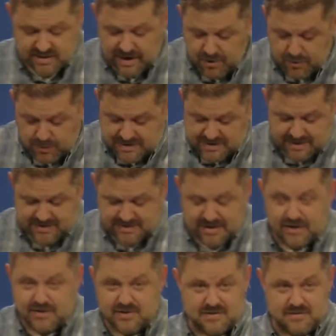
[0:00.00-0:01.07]
later, we see it's
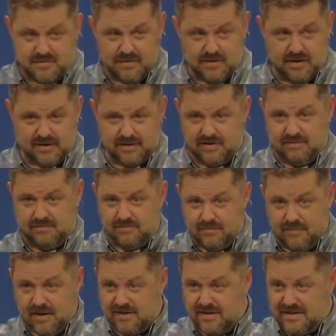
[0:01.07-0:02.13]
not just like a,
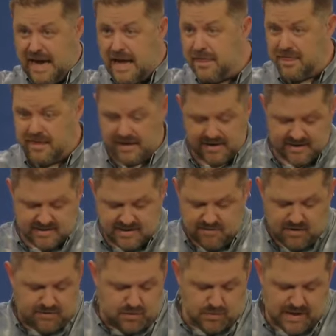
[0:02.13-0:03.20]
a death thing, it's
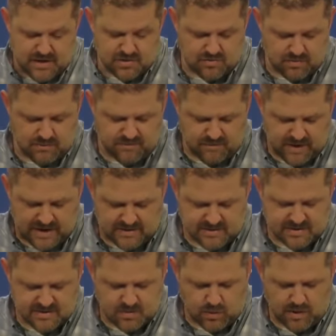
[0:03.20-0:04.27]
even if you injure them.
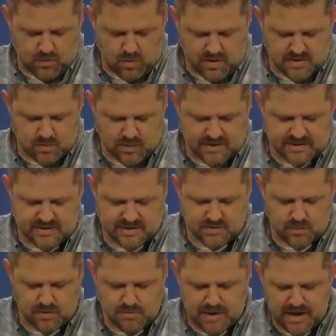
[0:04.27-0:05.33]
Exodus 21 26,
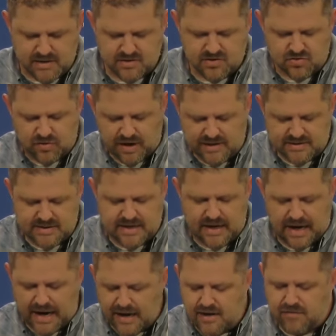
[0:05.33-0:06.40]
when a man strikes the
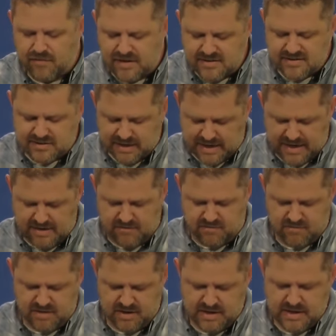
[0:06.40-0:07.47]
eye of his slave,
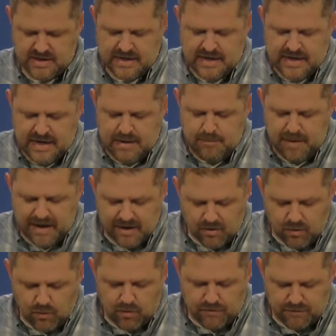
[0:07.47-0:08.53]

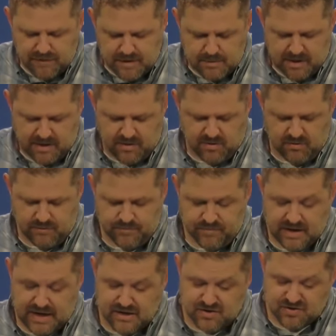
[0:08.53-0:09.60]
male or female, and